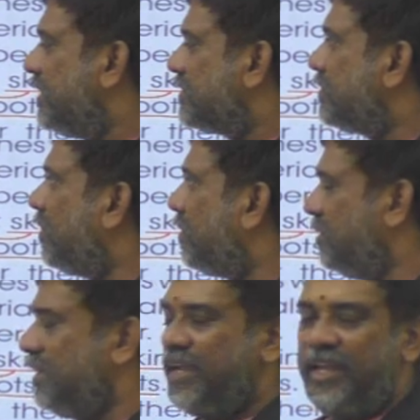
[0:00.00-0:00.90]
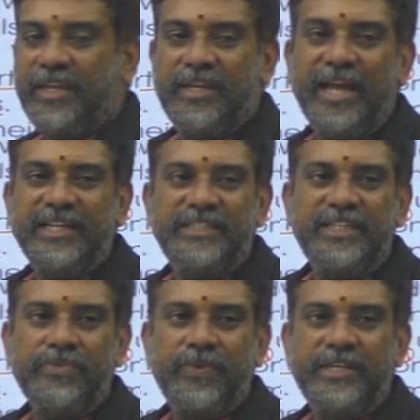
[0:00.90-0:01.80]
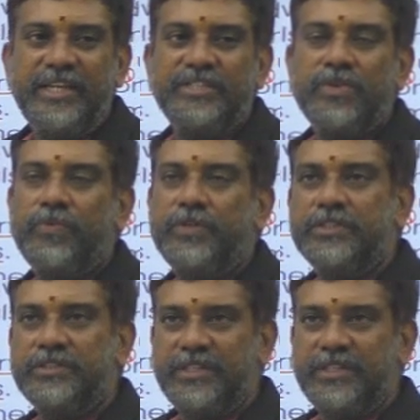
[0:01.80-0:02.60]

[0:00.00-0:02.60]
So in 1920s over,